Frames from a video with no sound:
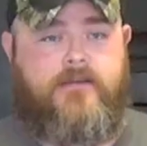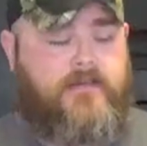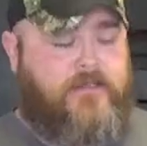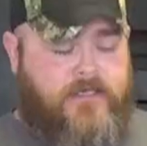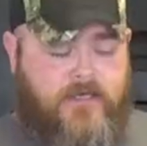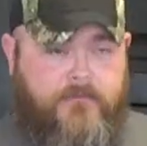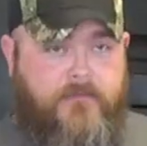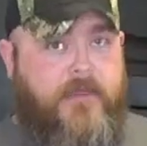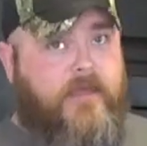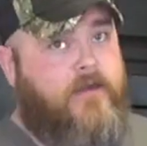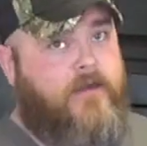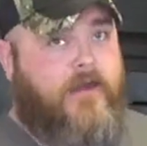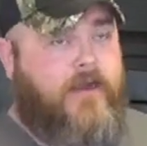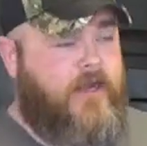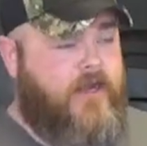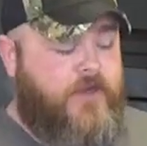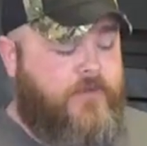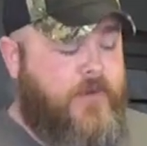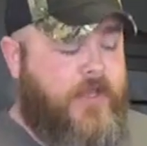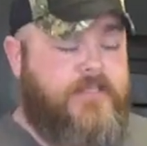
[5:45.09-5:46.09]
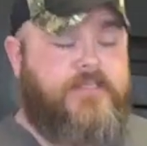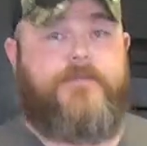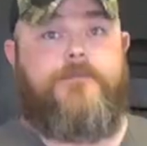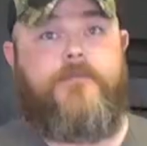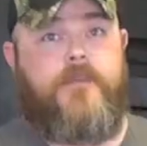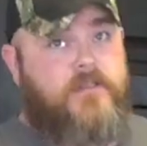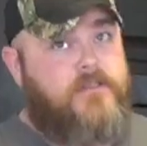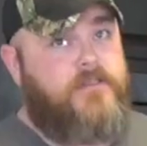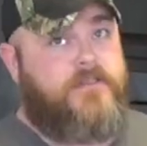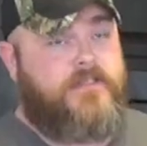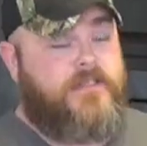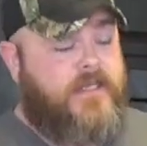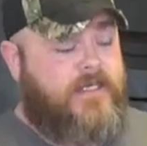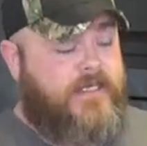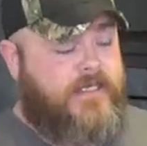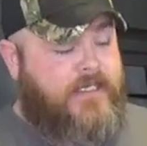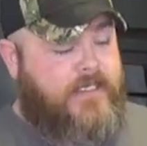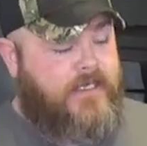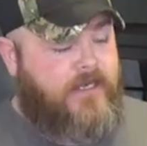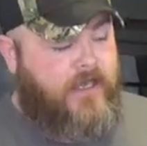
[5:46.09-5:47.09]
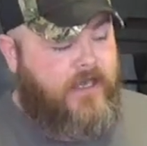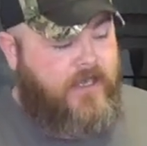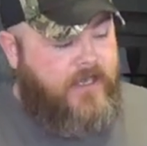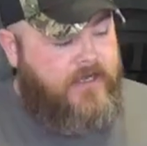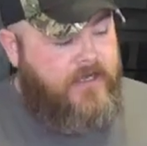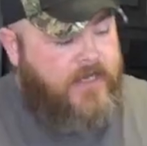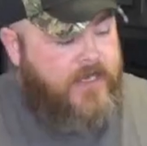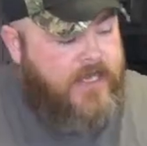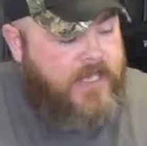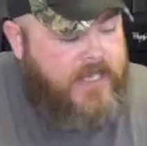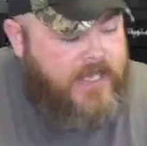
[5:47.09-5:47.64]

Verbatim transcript: It doesn't matter how you arrange them. They're just going to get hot.